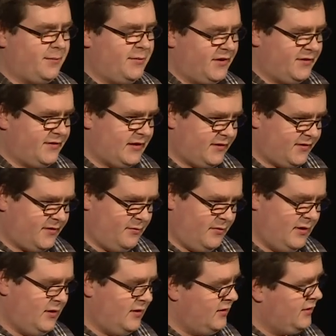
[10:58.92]
because that's
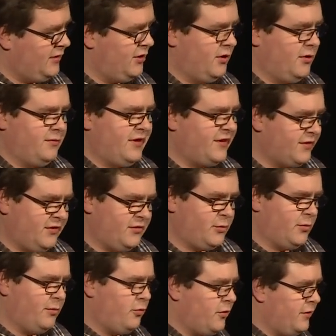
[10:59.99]
you know, nothing is more
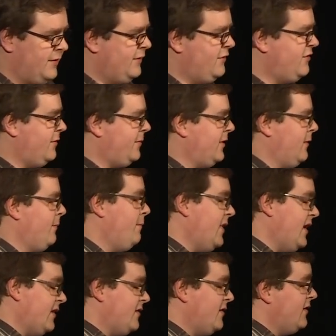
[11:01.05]
important than shipping,
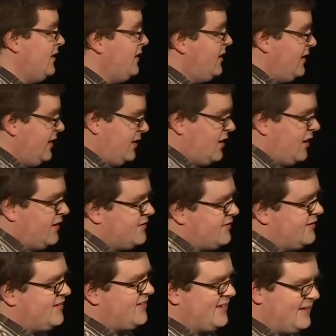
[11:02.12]
but it cost
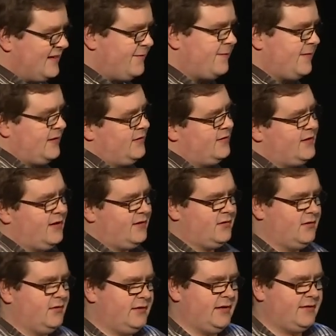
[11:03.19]
us significant
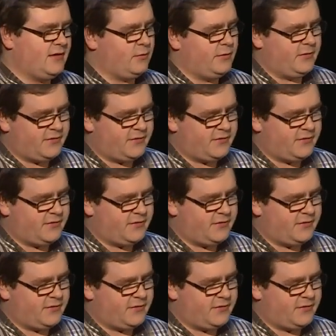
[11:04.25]
technical debt that we are